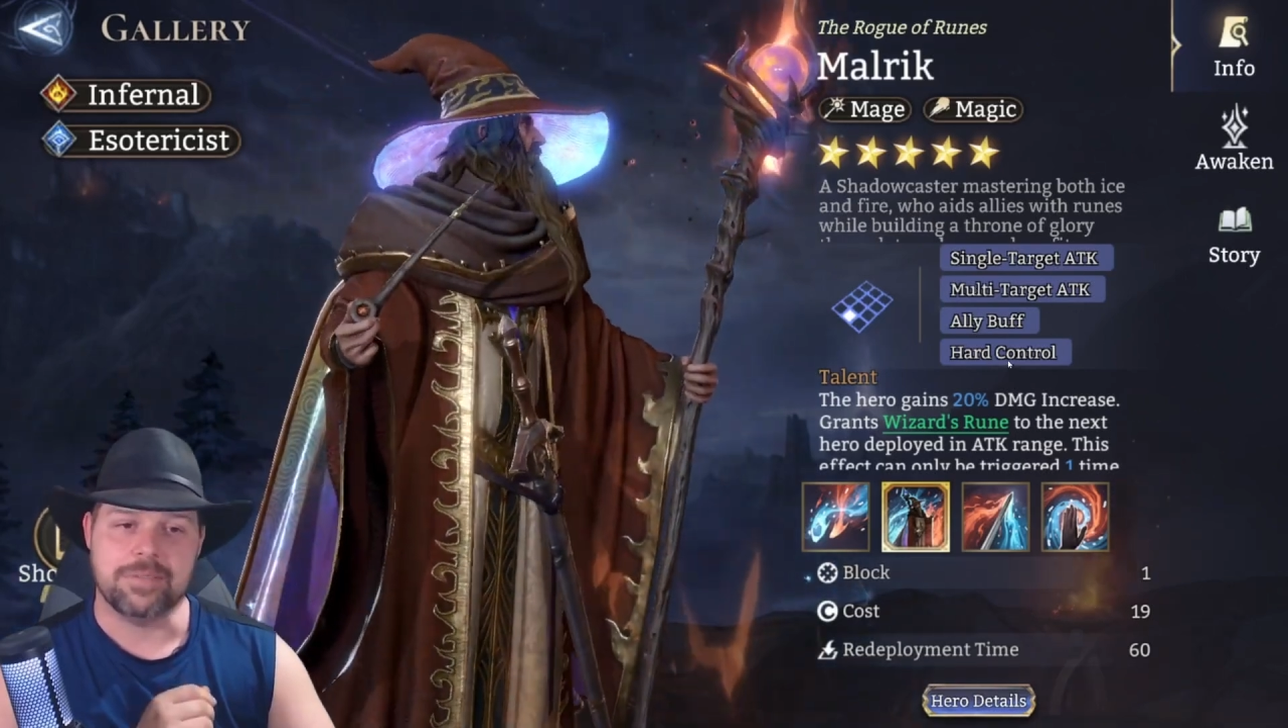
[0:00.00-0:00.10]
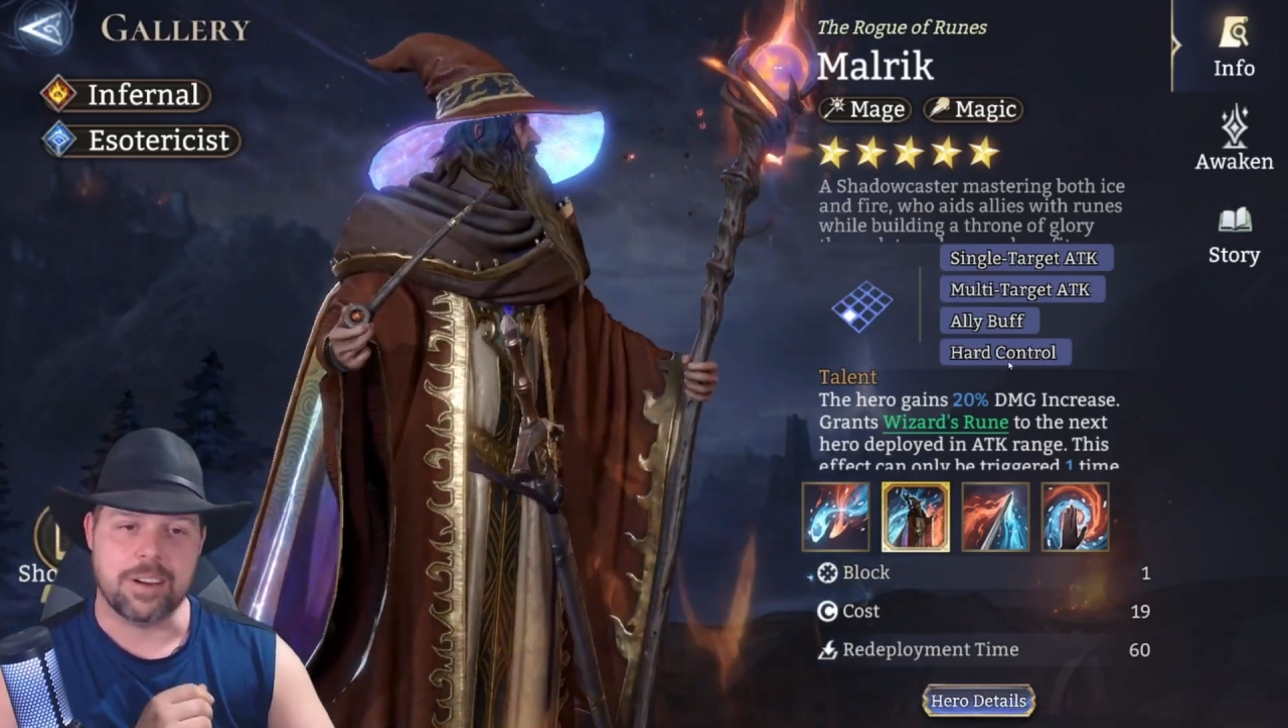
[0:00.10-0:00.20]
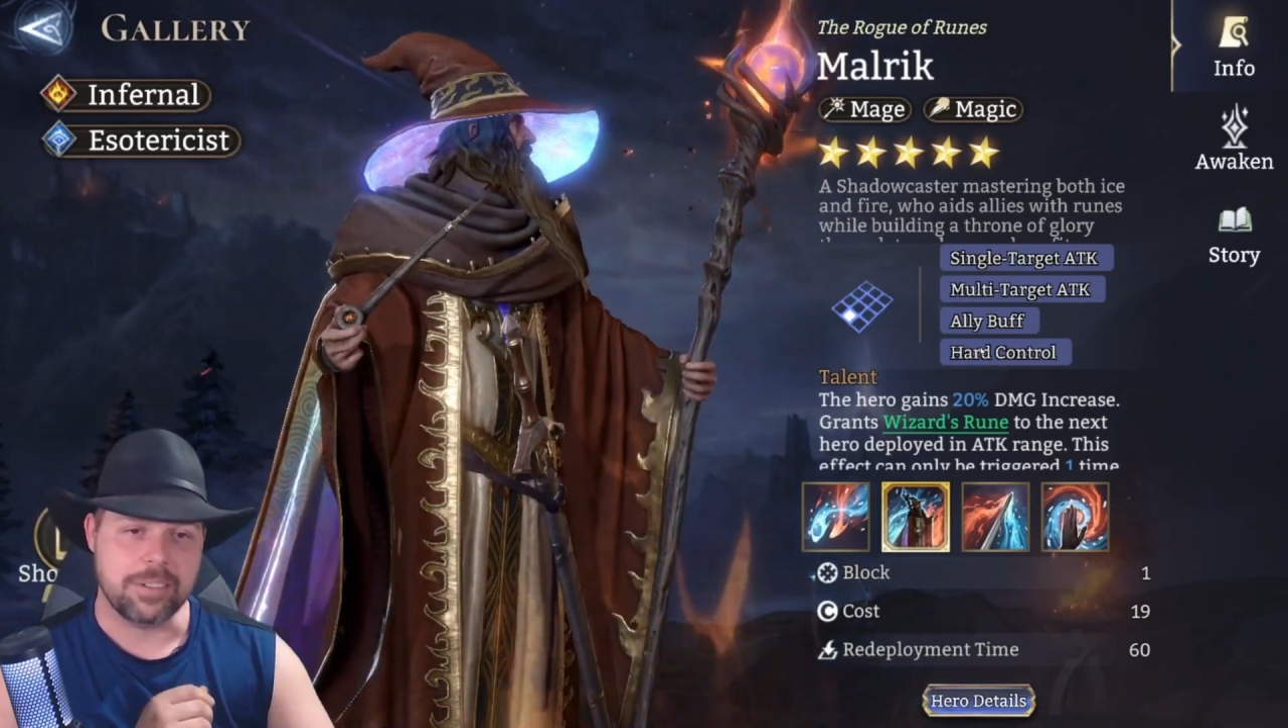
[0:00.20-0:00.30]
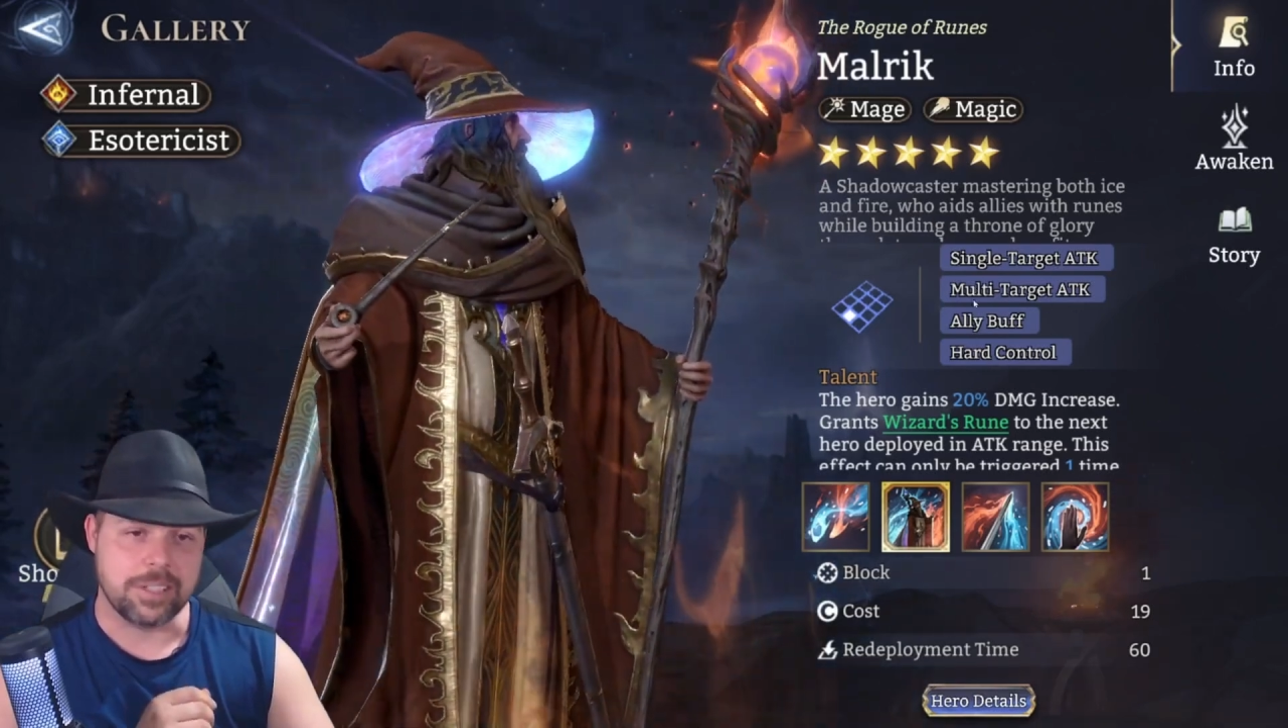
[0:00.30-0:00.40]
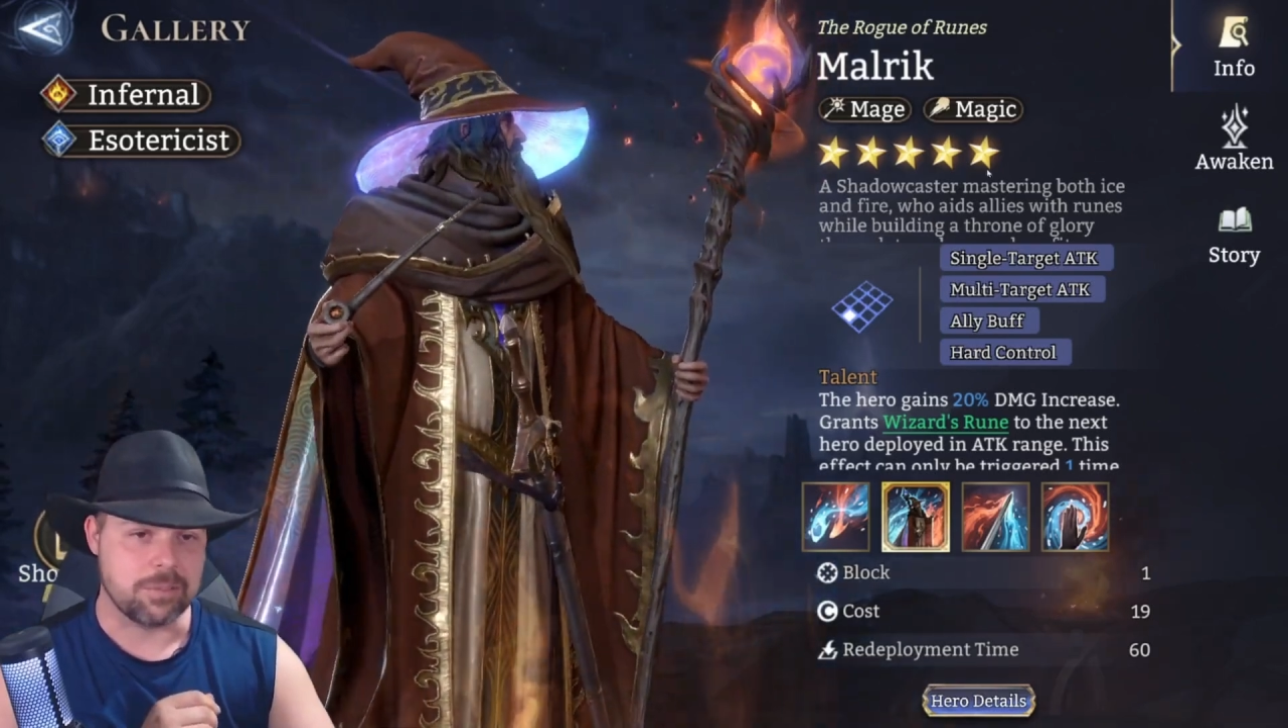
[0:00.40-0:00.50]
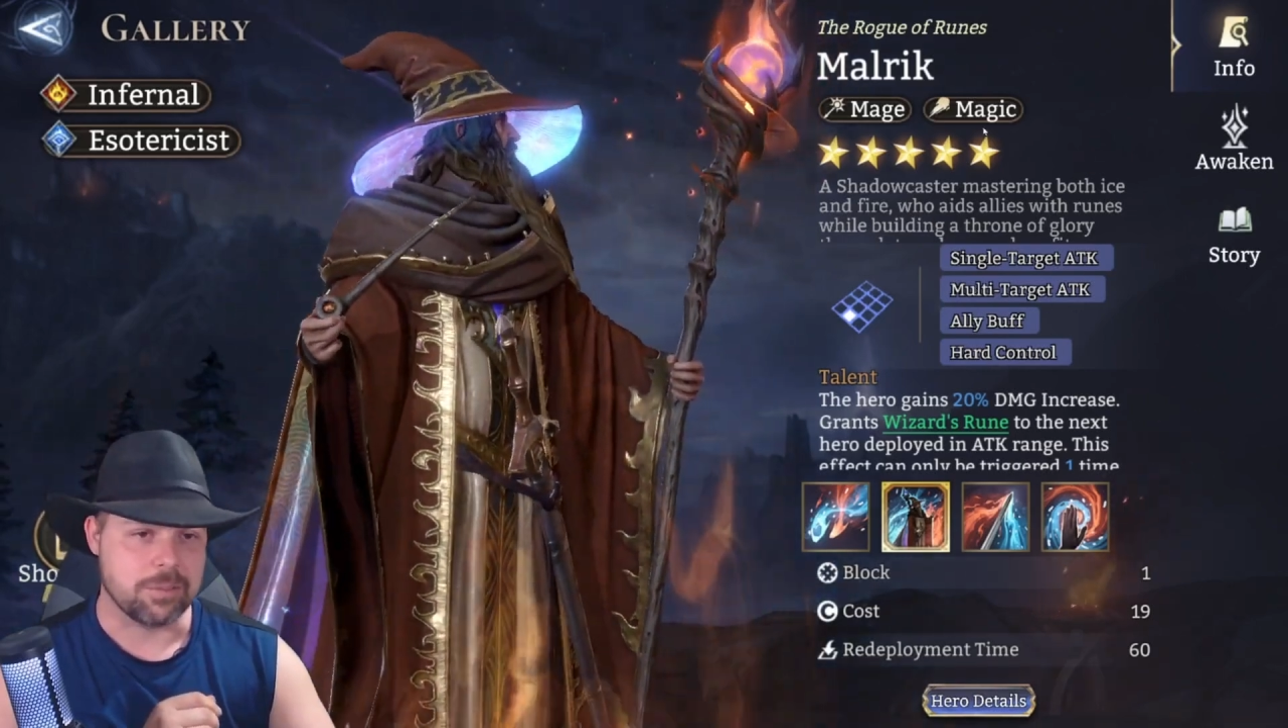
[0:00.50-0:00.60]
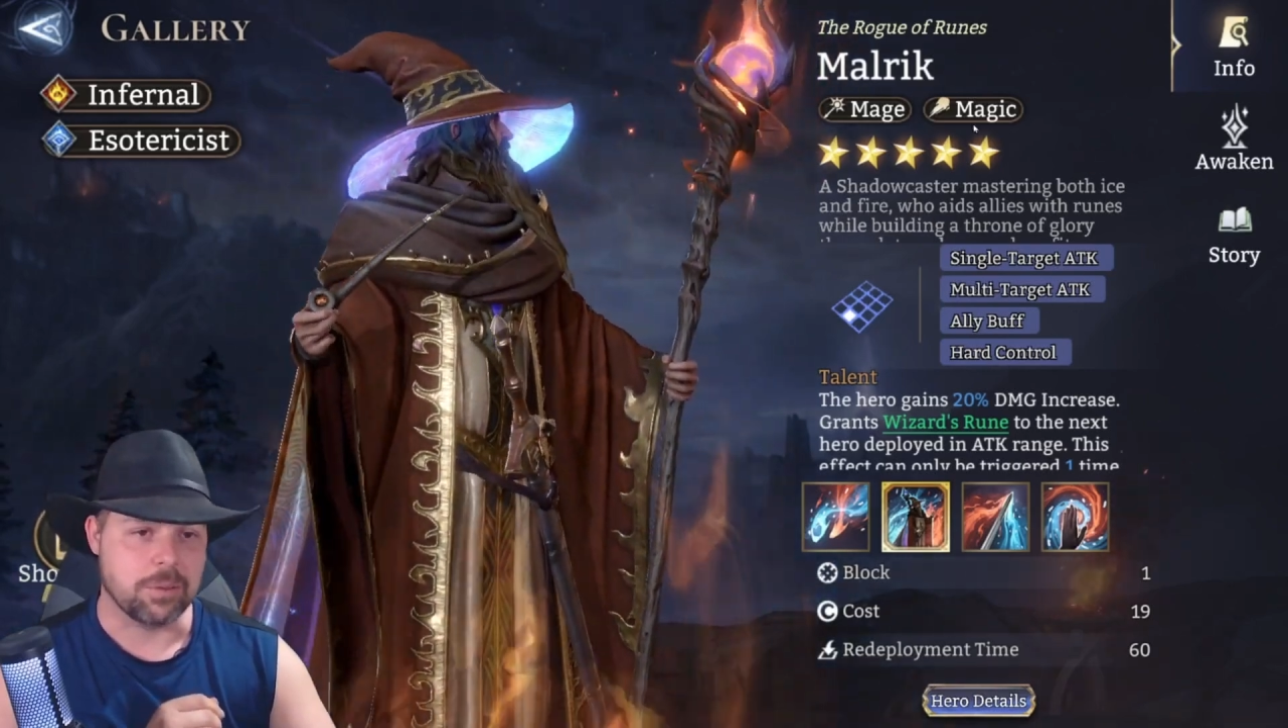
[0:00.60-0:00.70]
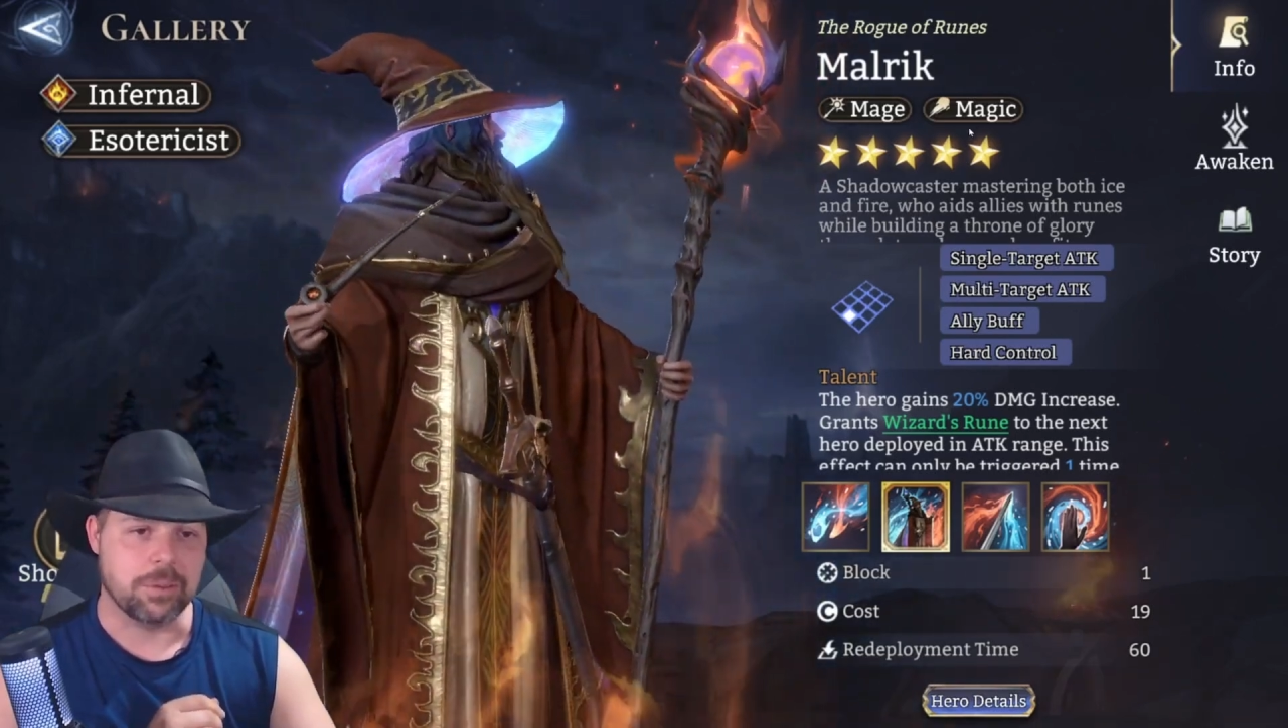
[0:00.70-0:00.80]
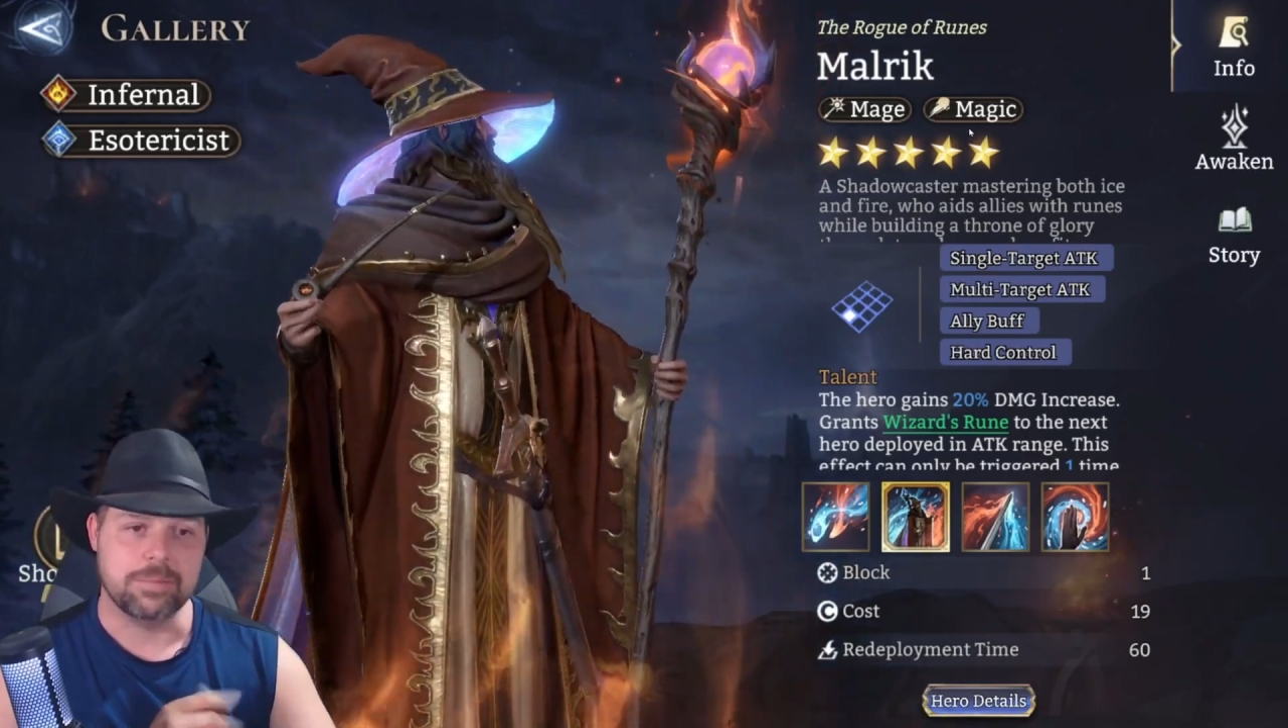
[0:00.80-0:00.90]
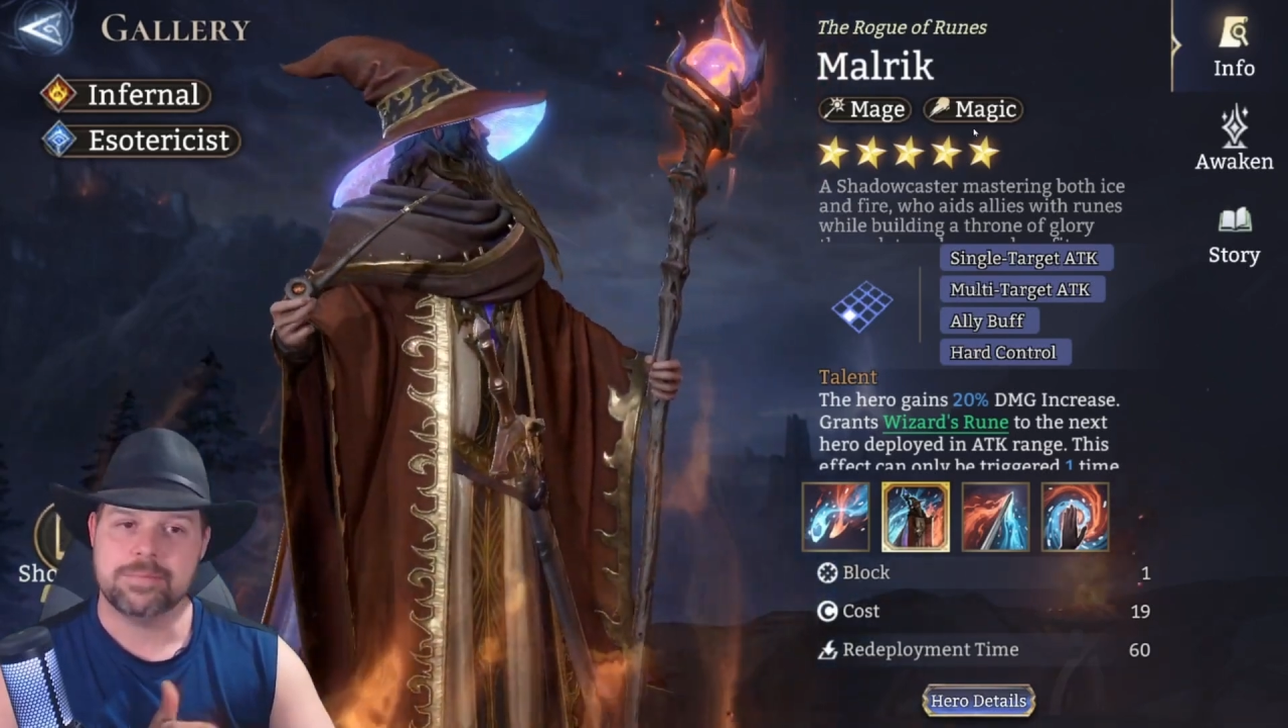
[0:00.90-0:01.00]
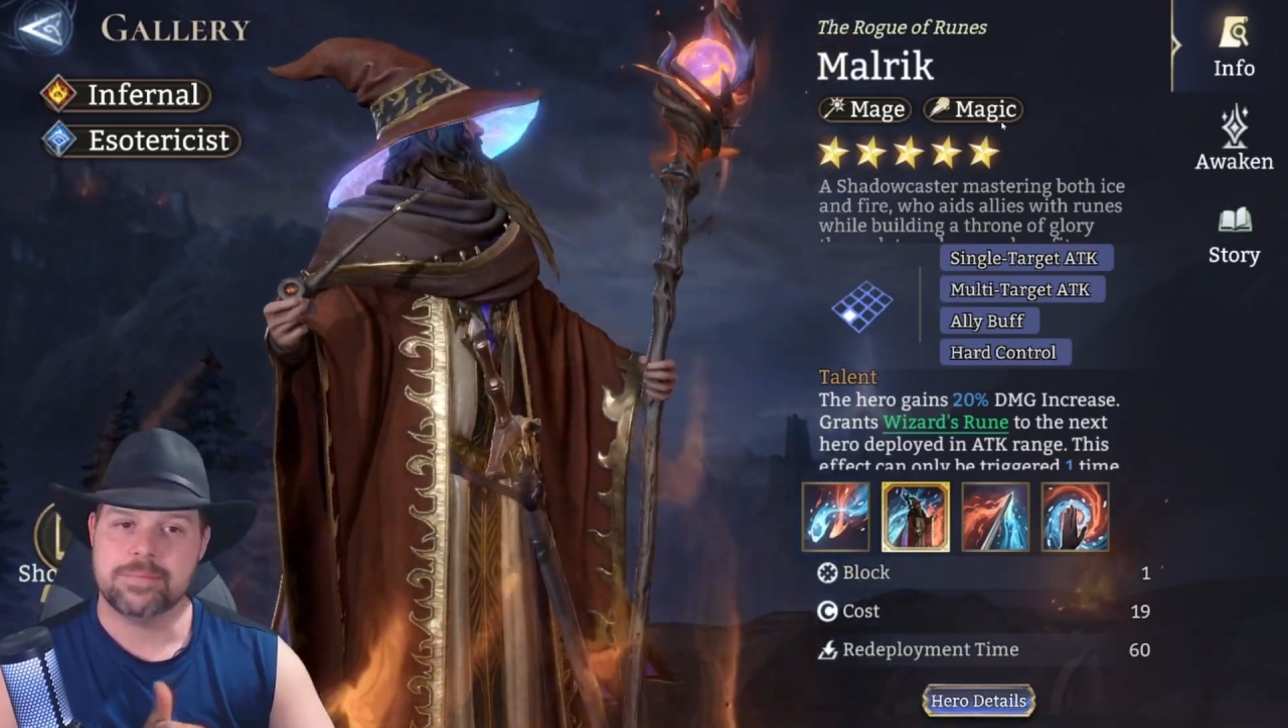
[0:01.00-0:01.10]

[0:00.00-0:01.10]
hard control,